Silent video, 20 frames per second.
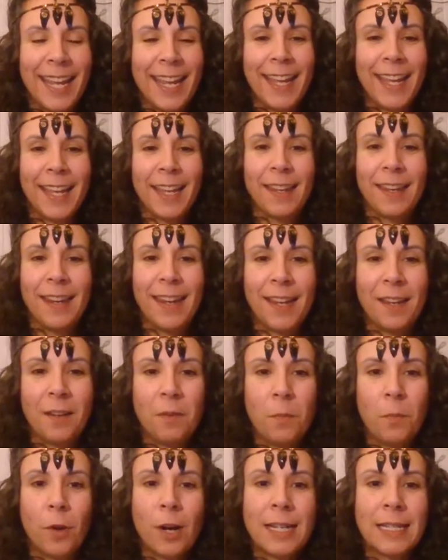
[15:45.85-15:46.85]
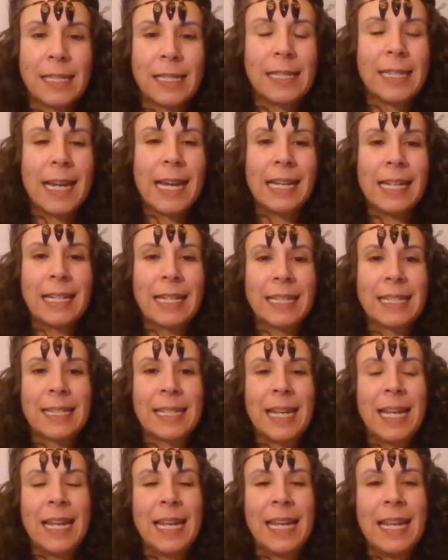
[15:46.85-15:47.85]
in brass tacks
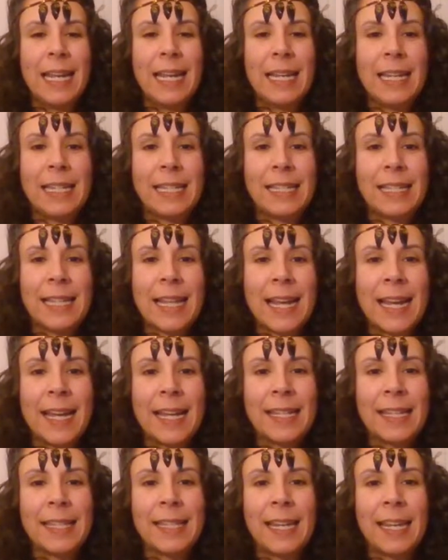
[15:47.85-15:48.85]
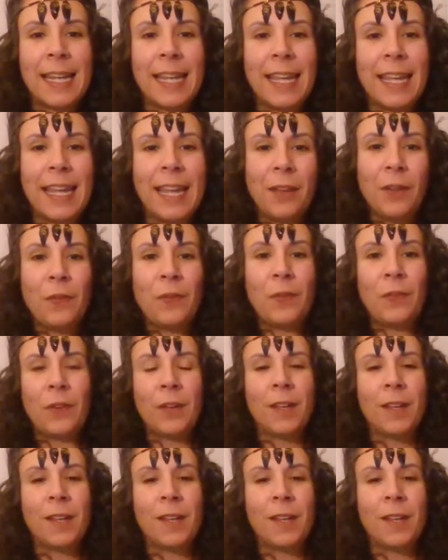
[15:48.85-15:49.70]
is that if